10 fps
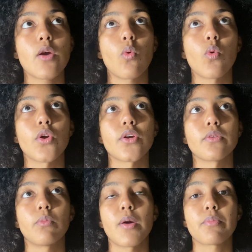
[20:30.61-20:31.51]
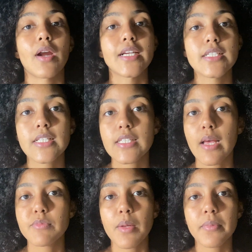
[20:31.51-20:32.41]
or what practice
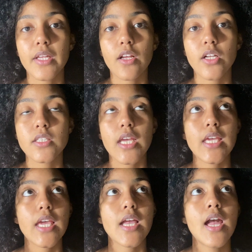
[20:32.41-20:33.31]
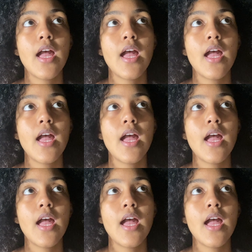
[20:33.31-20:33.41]
exams I'm planning on taking.